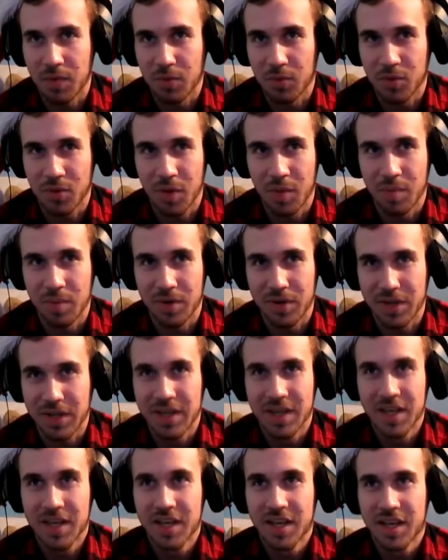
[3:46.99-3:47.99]
might as well jump,
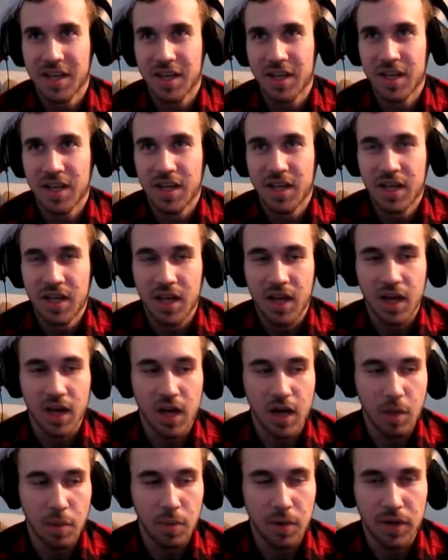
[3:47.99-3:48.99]
buddy.
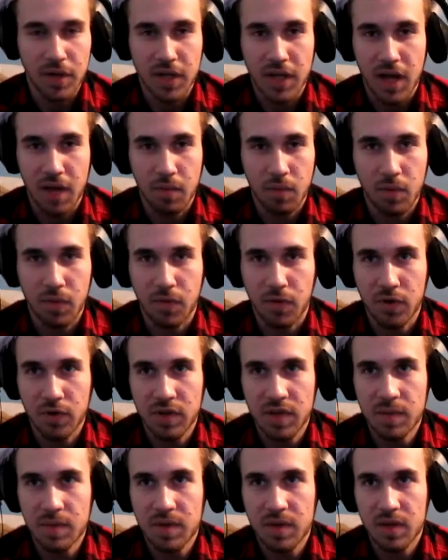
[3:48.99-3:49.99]
Uh, but yeah, if
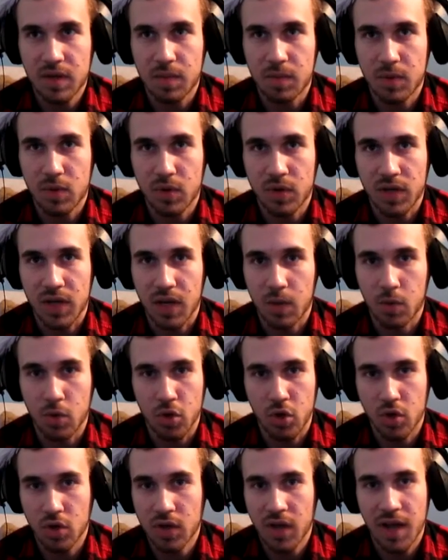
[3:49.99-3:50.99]
our team can communicate,
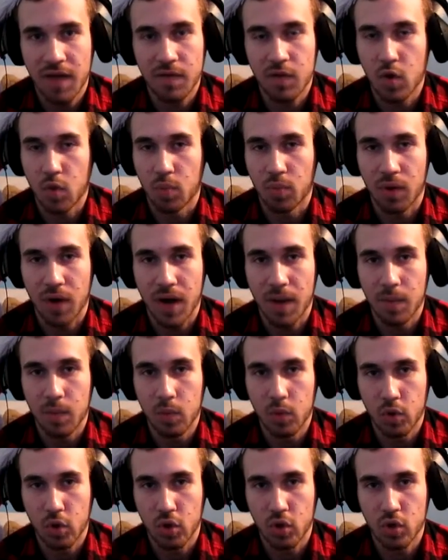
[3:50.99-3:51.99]
we should have no
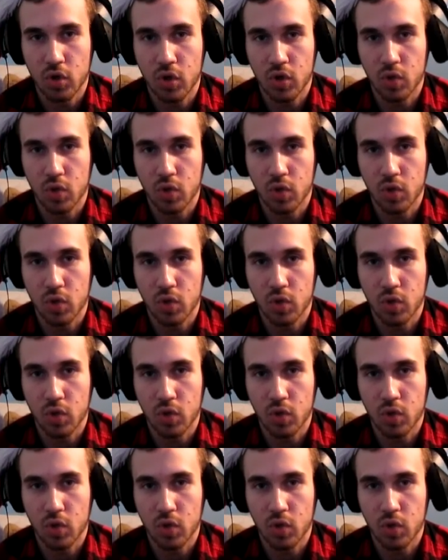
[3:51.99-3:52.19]
problem. We